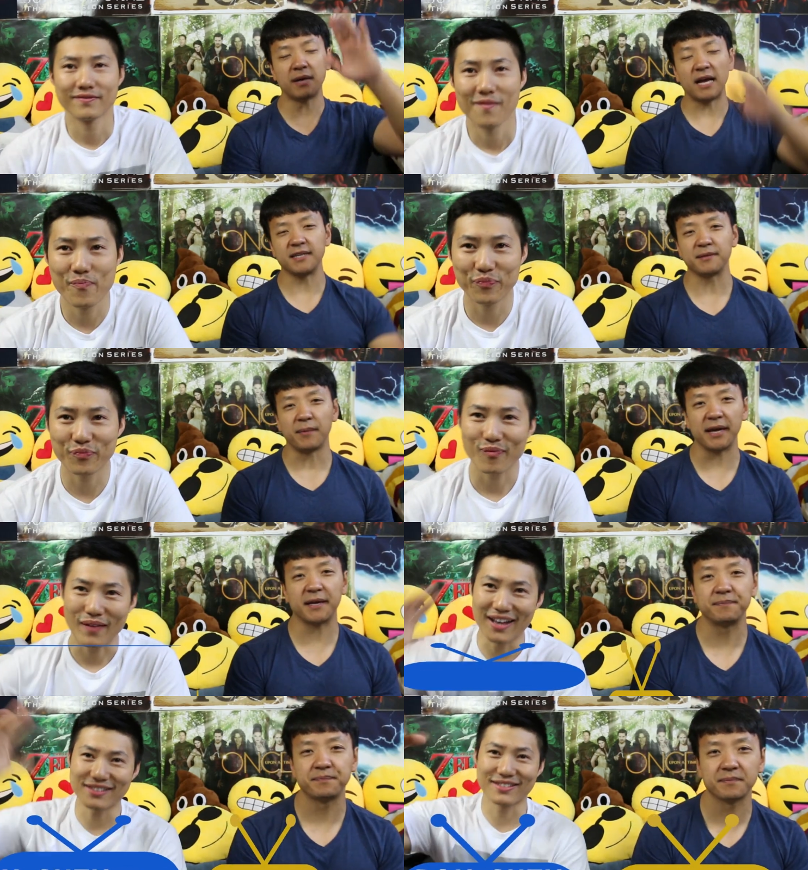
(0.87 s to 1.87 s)
Speaker 1: up, guys? It's
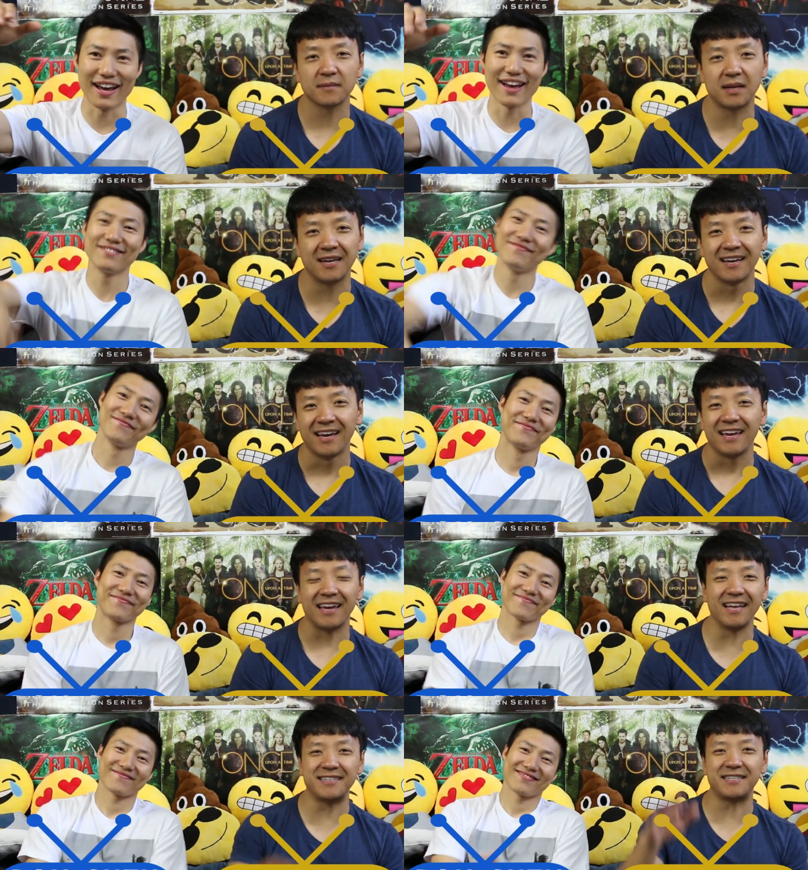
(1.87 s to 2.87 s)
Mike. It's Dan.
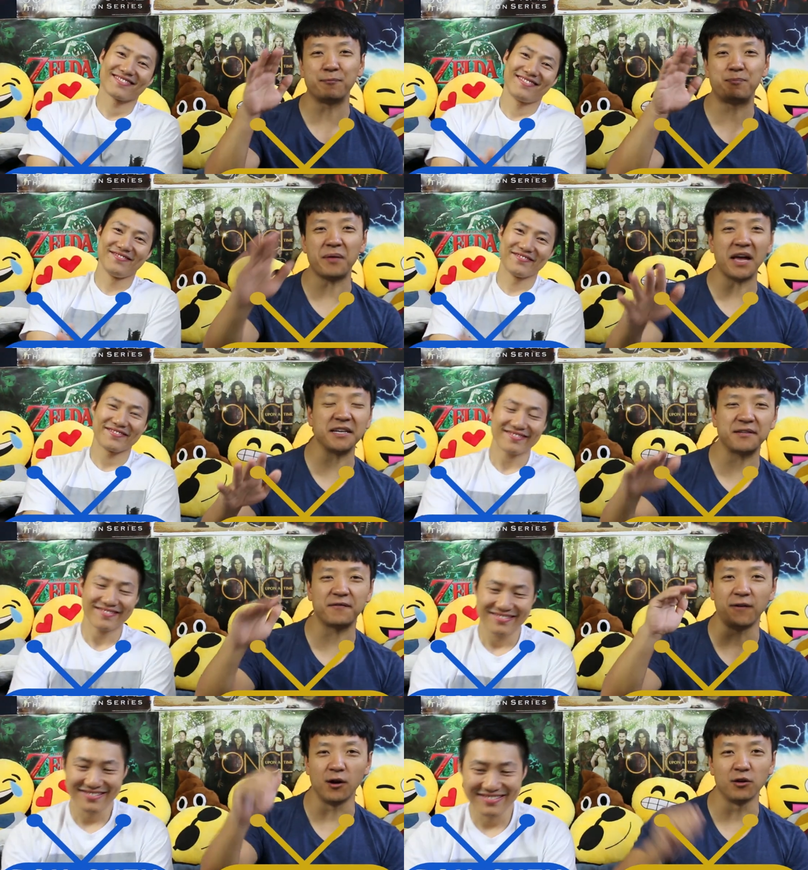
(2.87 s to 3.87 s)
It's the
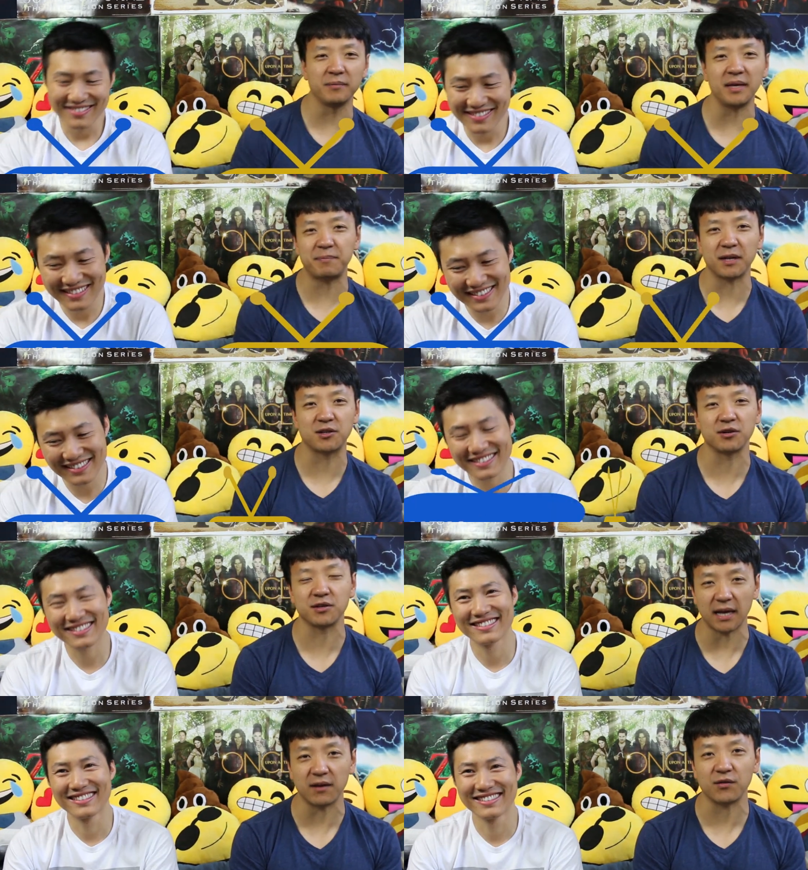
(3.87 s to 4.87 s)
best follow me
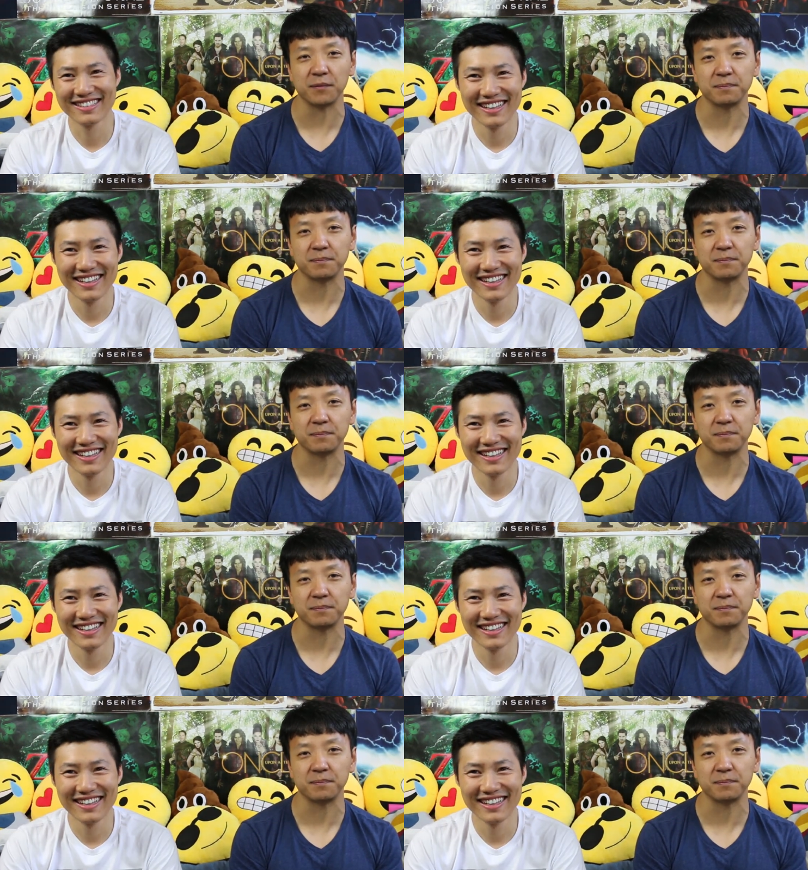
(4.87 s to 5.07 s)
pictures ever.